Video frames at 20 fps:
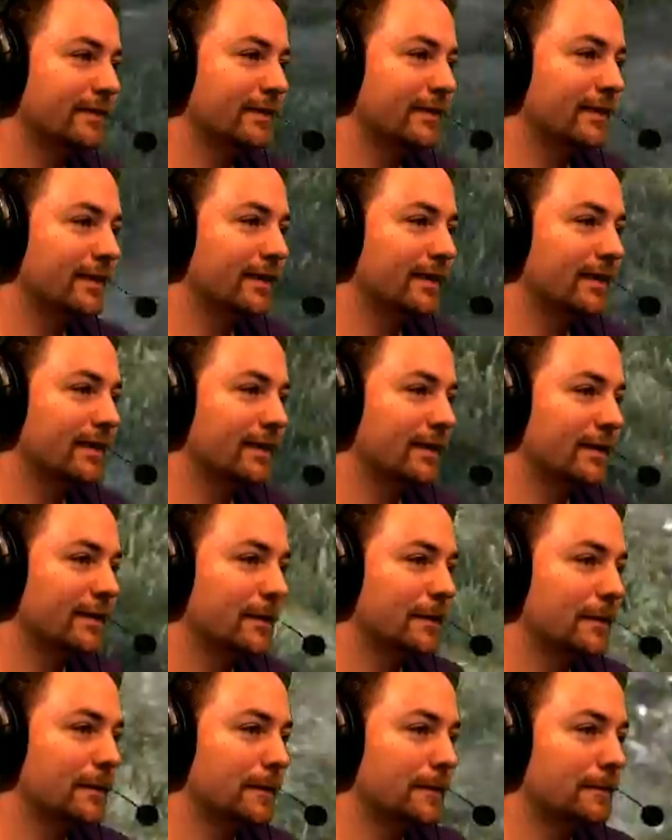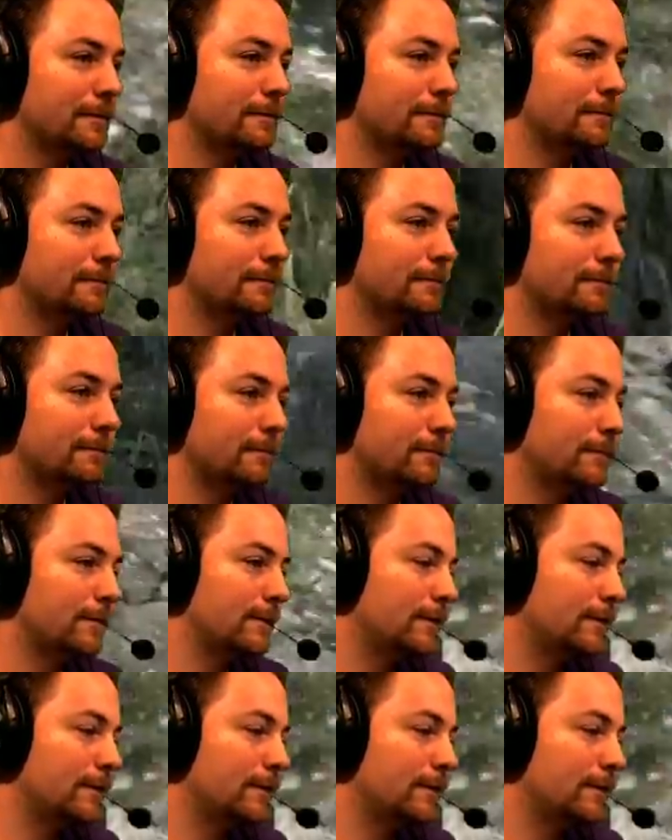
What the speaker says: Nobody speaks.